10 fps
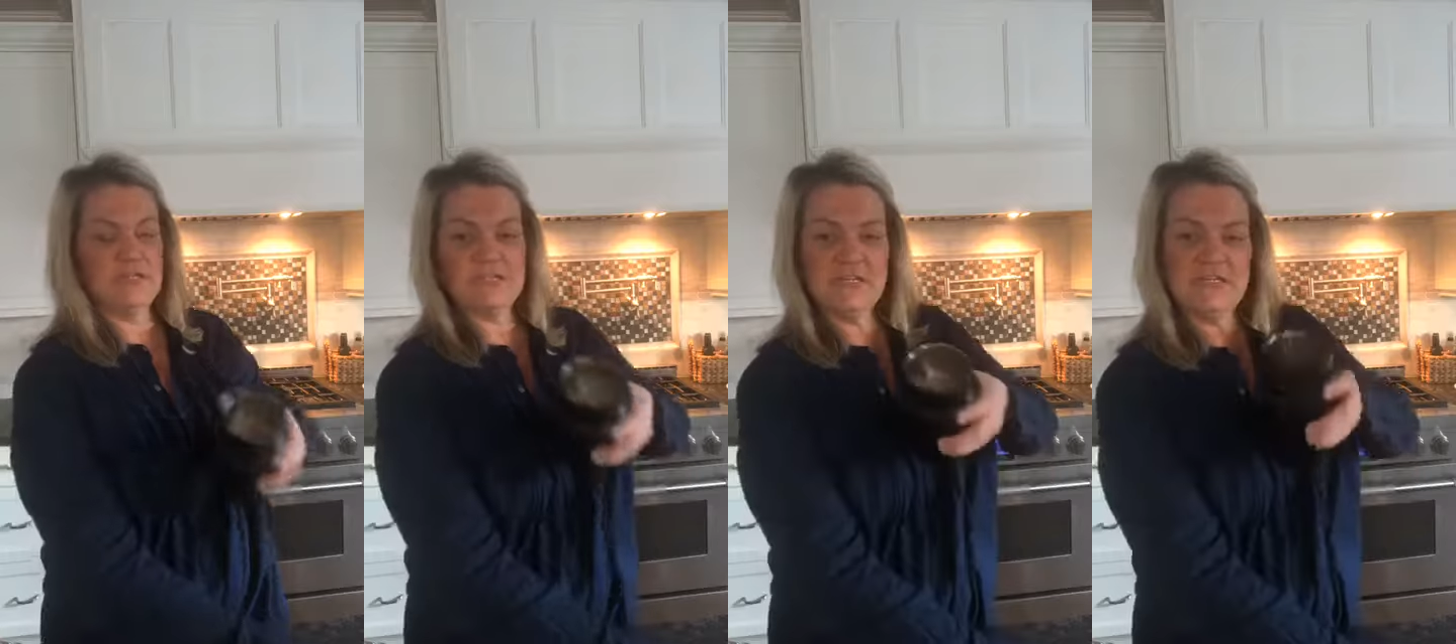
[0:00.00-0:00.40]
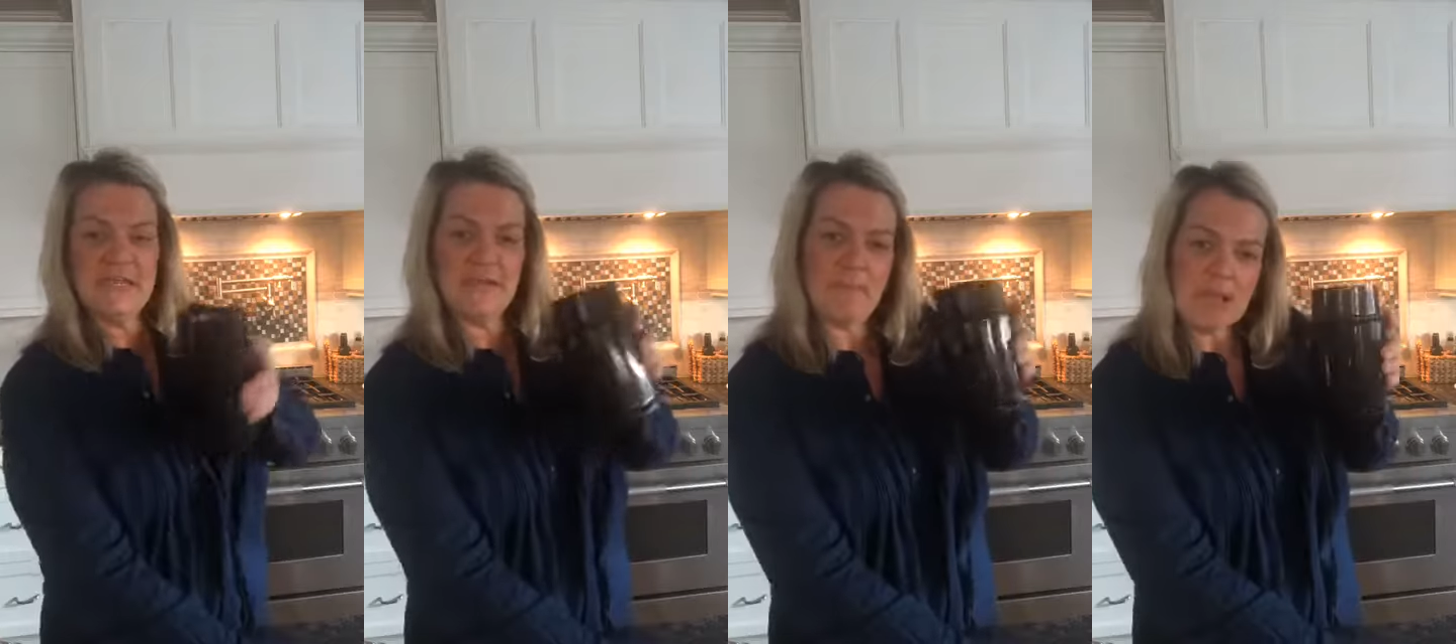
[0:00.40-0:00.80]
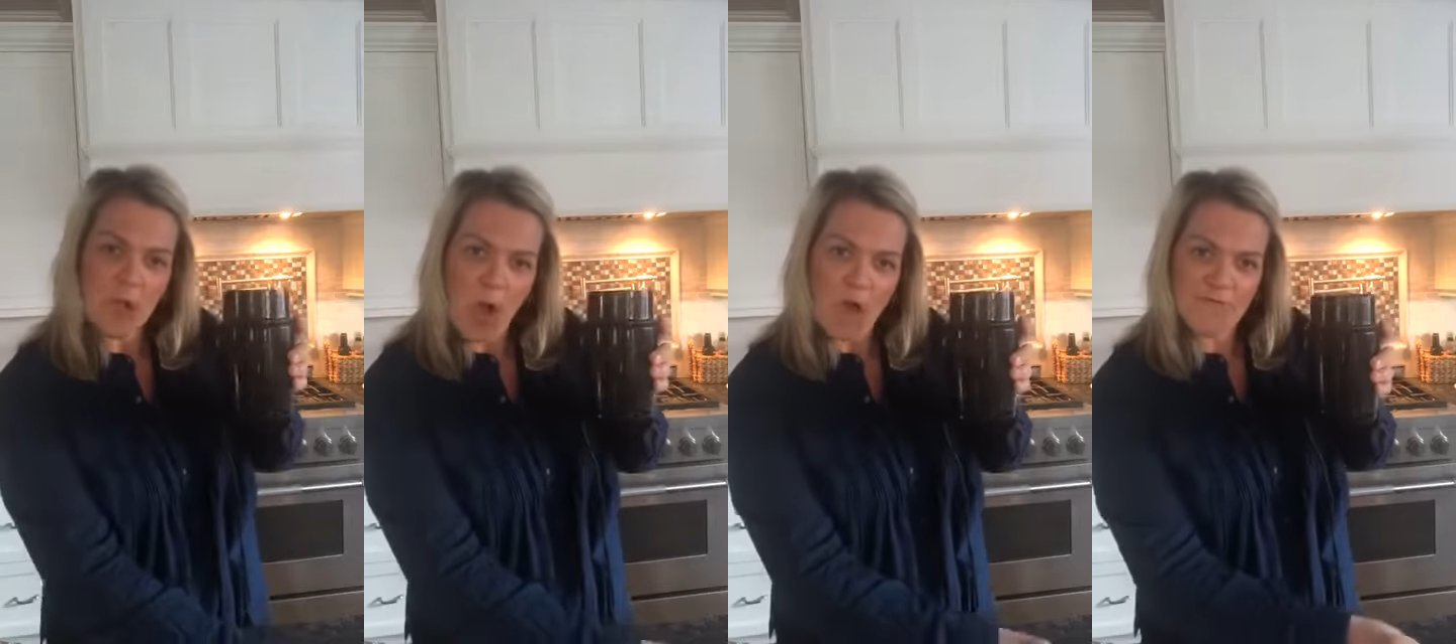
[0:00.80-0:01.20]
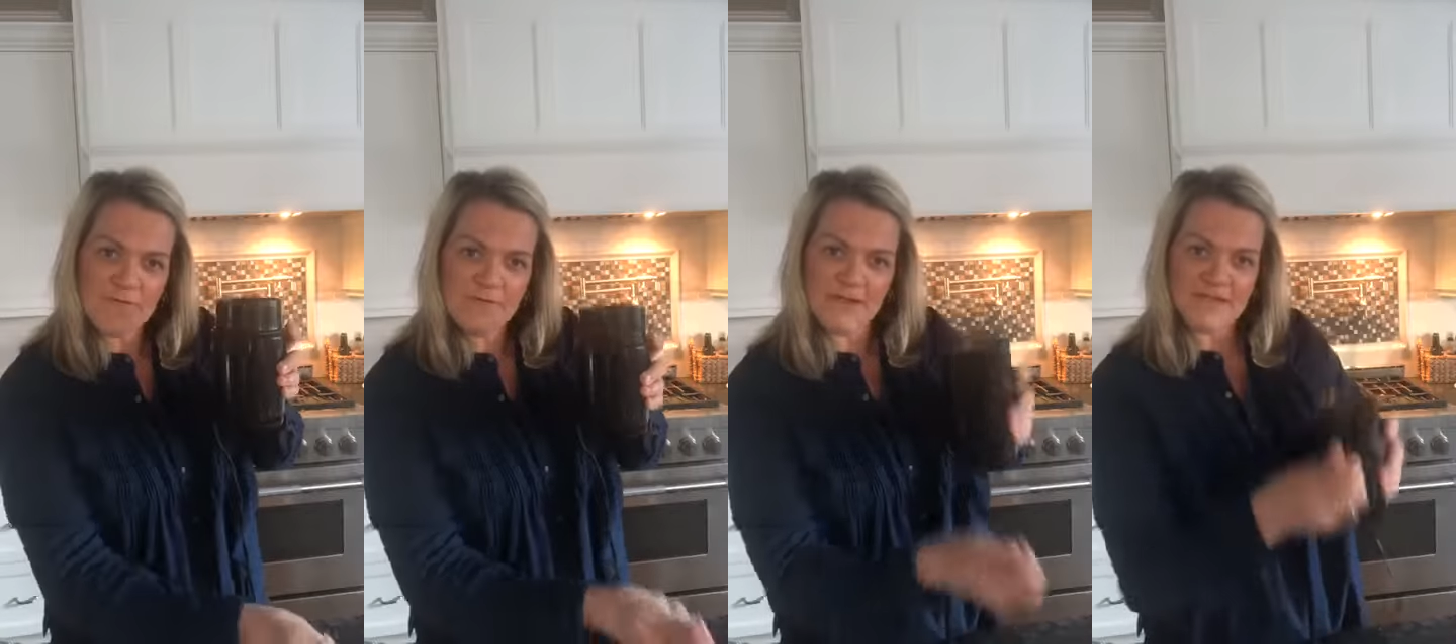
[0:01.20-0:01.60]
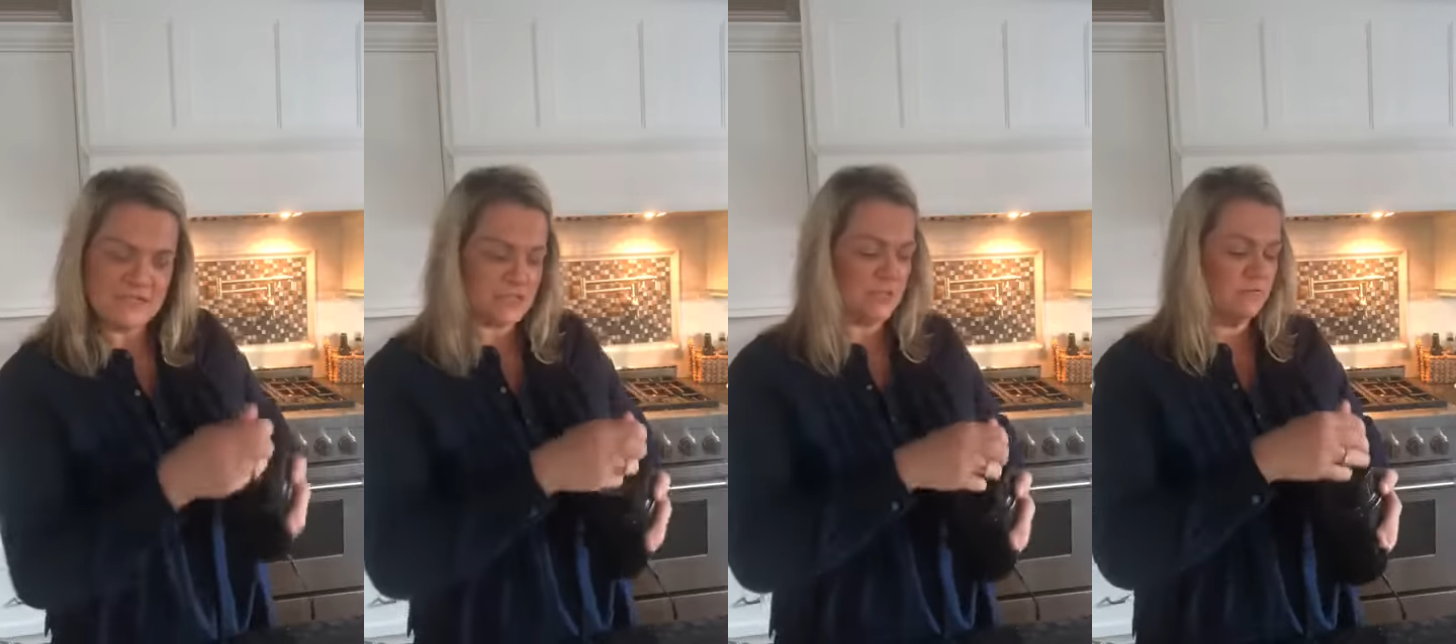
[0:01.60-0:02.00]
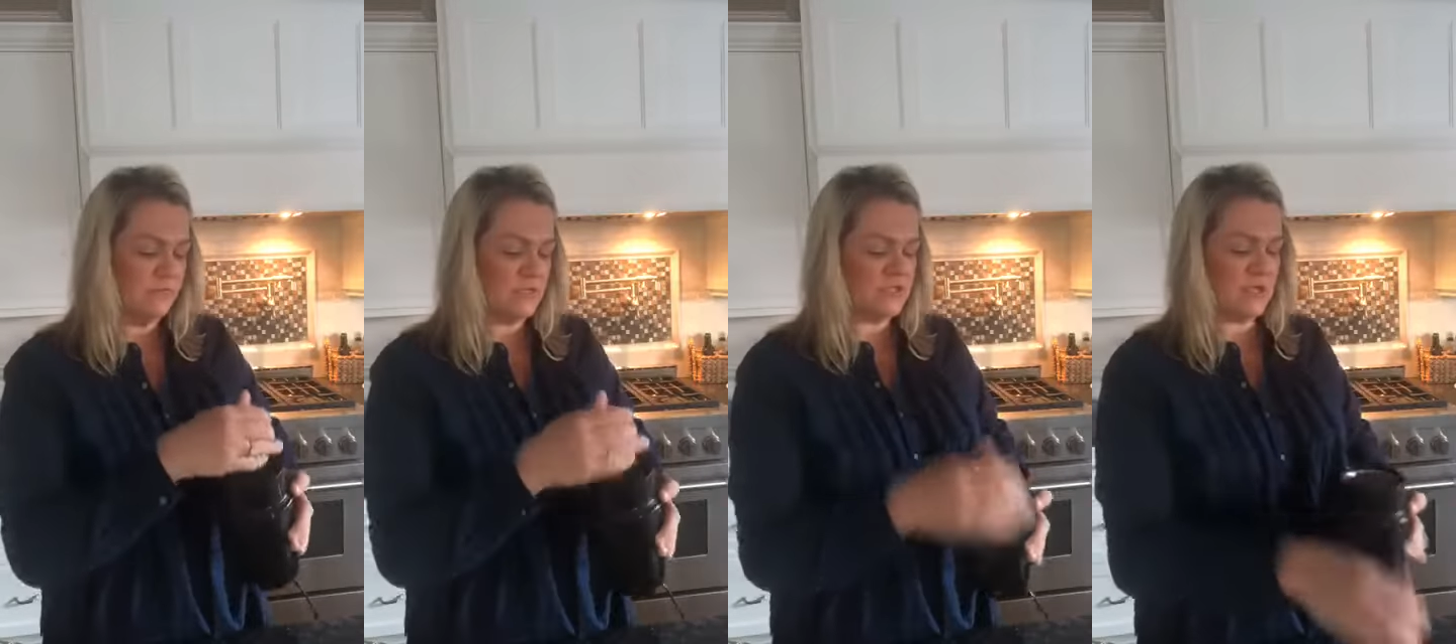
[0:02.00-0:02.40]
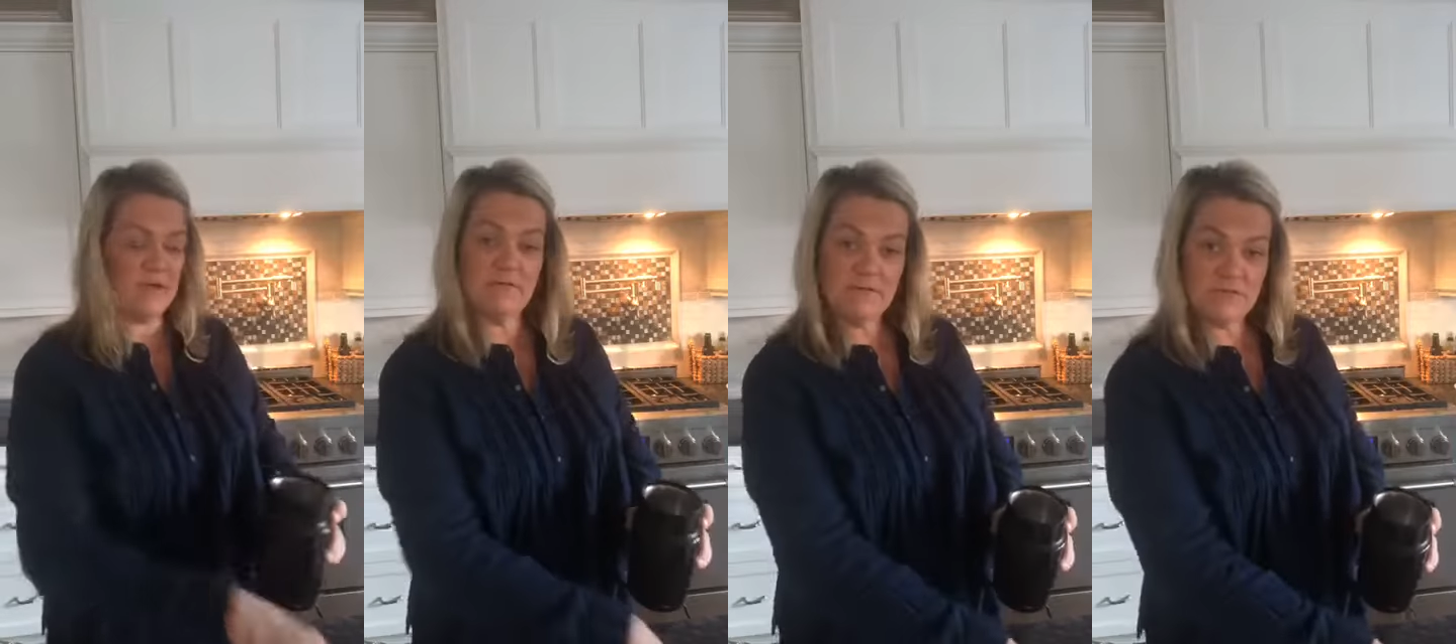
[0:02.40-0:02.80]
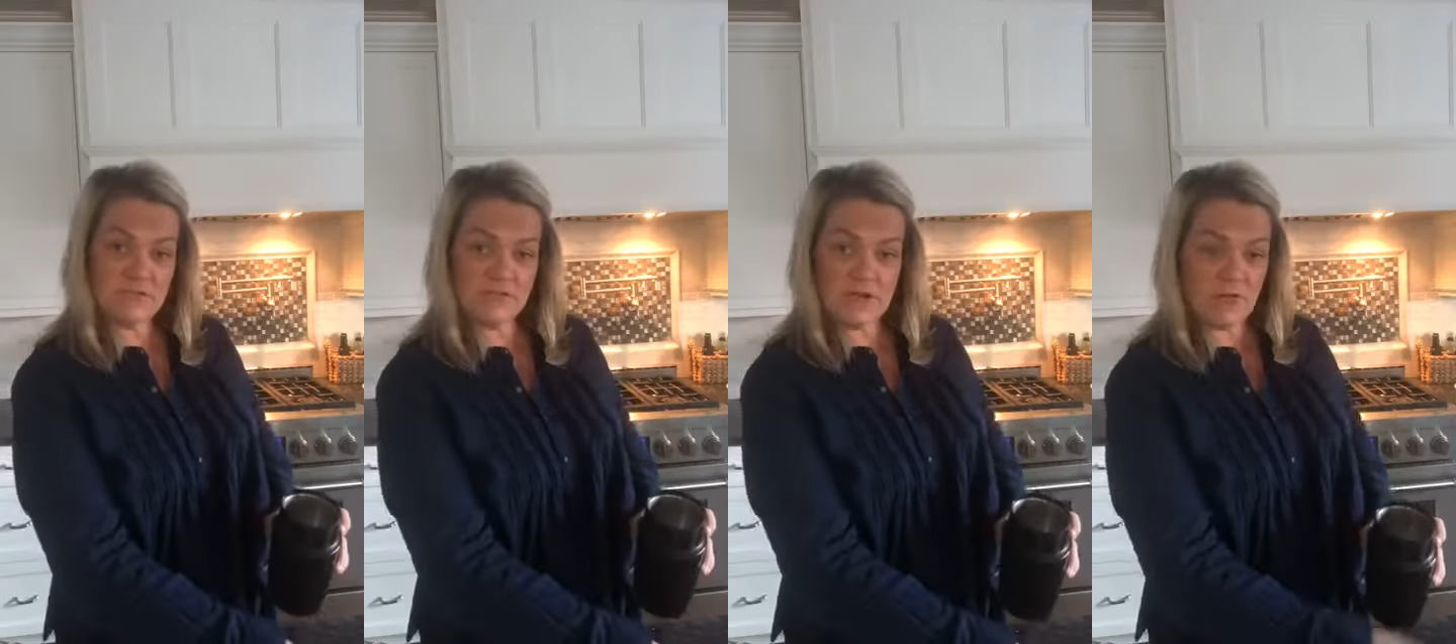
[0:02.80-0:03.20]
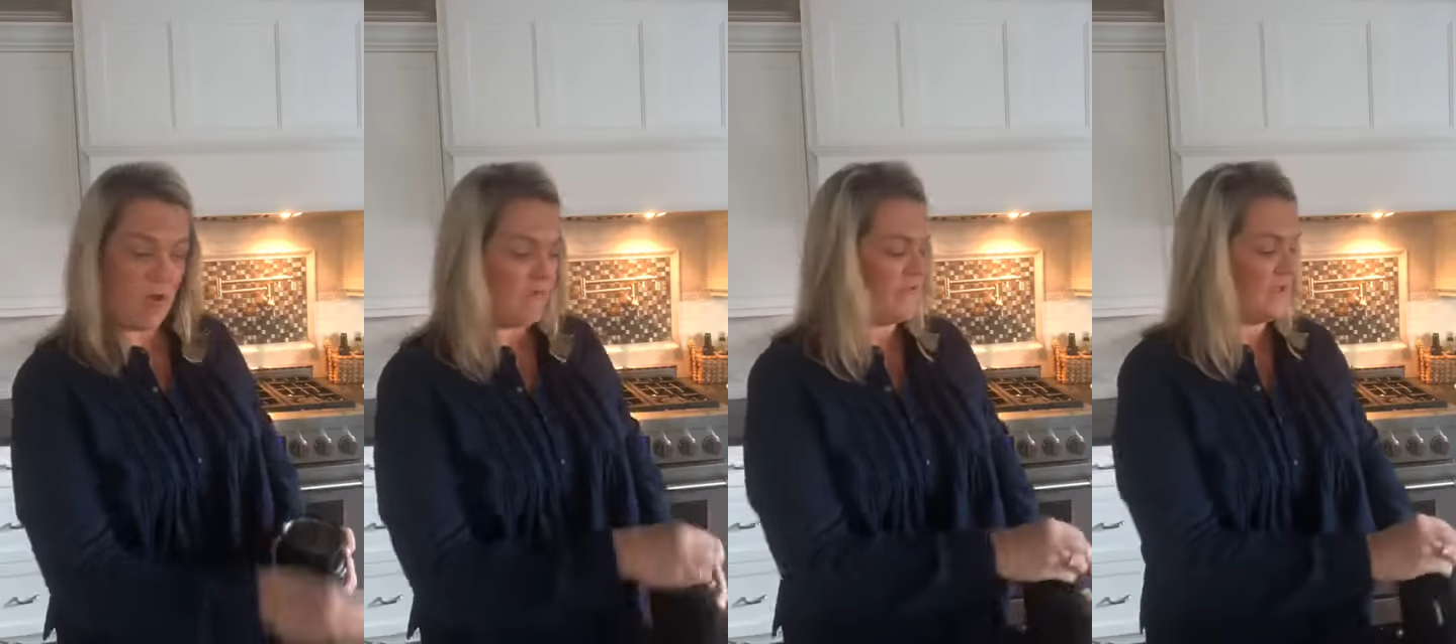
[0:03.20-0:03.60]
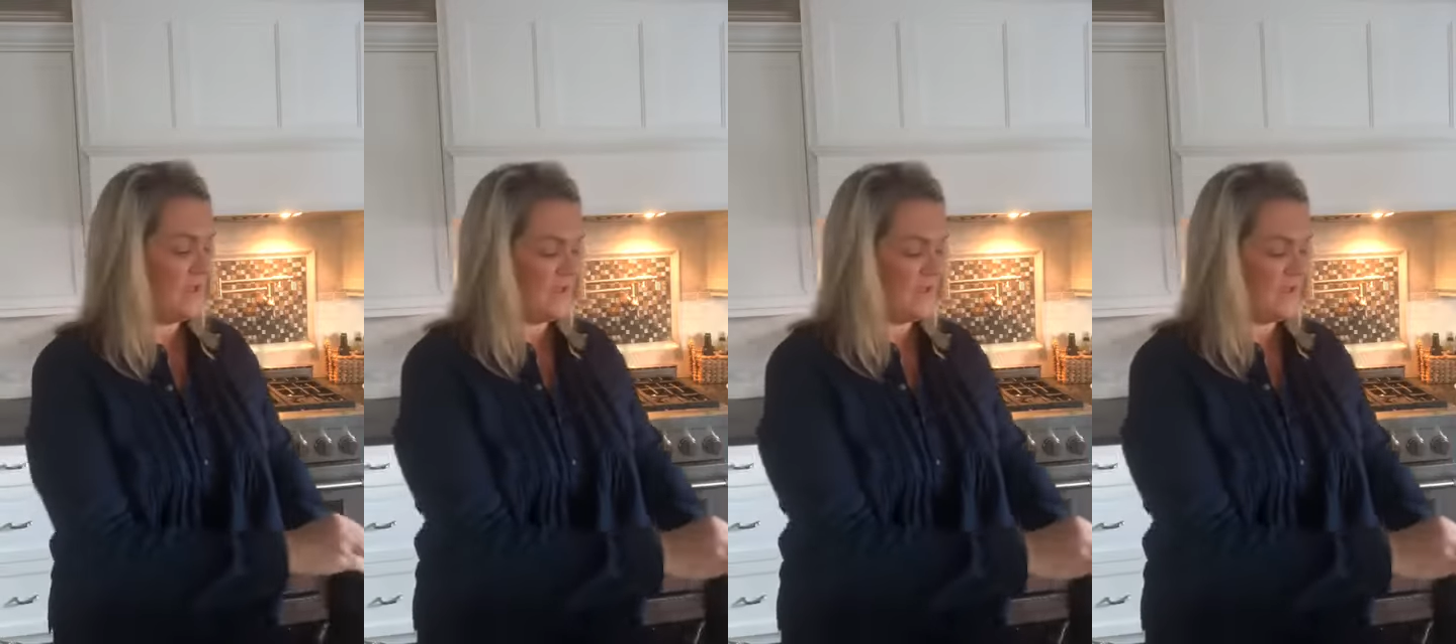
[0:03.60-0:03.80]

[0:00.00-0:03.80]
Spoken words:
just gonna take my coffee grinder, which I don't use to grind coffee.